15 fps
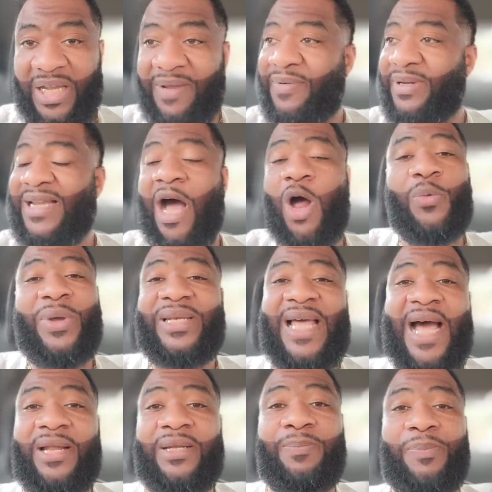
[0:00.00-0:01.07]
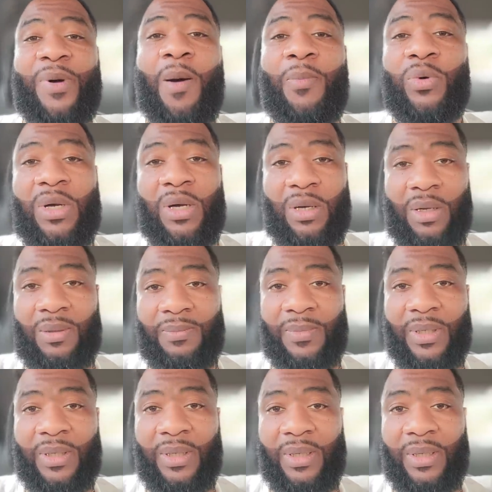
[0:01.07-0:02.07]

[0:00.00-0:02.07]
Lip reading: Even all the way down to bubble gum.